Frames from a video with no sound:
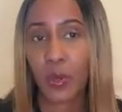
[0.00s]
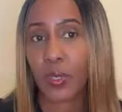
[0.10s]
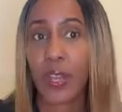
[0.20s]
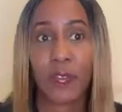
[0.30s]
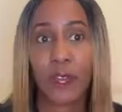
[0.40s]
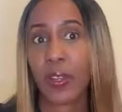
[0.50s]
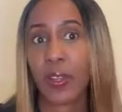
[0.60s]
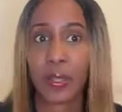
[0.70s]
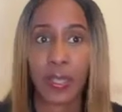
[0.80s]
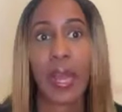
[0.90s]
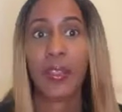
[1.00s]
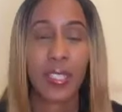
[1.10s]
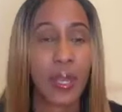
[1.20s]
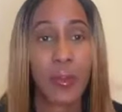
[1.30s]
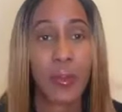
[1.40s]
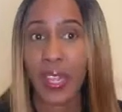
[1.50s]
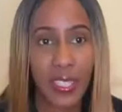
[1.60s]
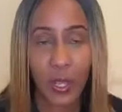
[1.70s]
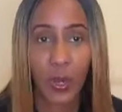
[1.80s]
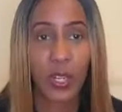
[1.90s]
because there's some other
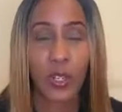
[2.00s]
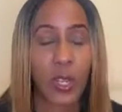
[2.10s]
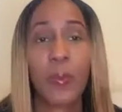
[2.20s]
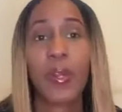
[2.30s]
things I want to talk about.